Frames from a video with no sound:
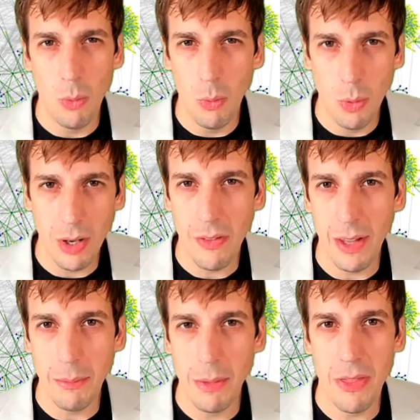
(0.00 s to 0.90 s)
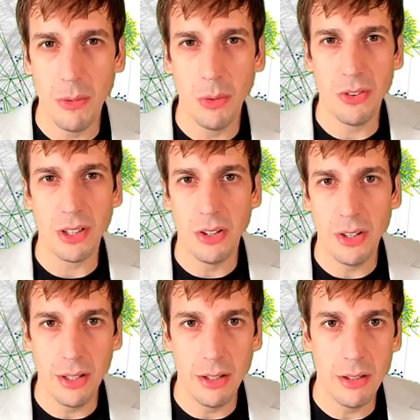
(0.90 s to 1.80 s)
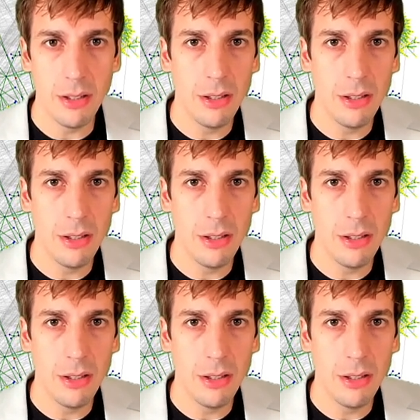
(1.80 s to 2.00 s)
where that method was declared,